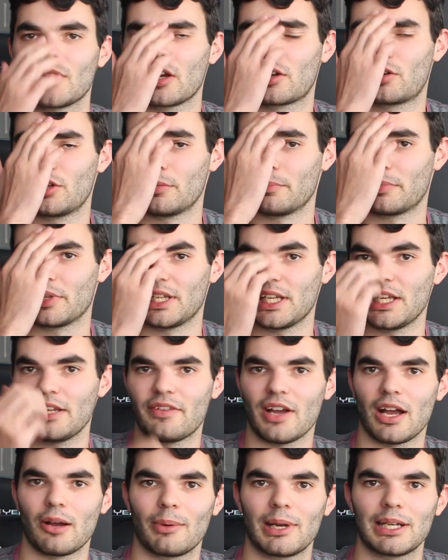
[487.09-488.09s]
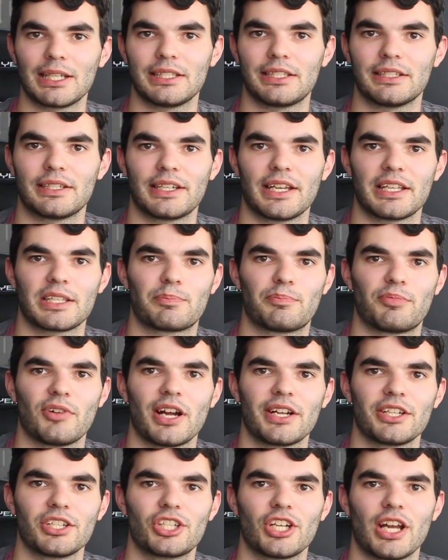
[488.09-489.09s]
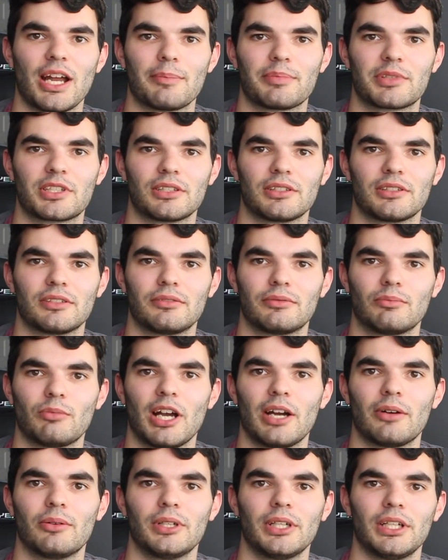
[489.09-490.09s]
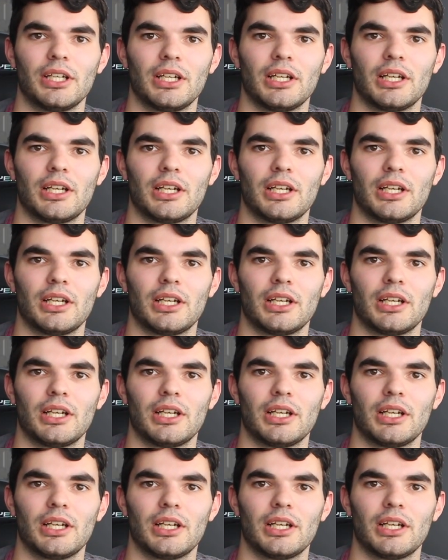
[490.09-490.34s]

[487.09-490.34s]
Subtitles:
I couldn't believe how well he did against Branch. From what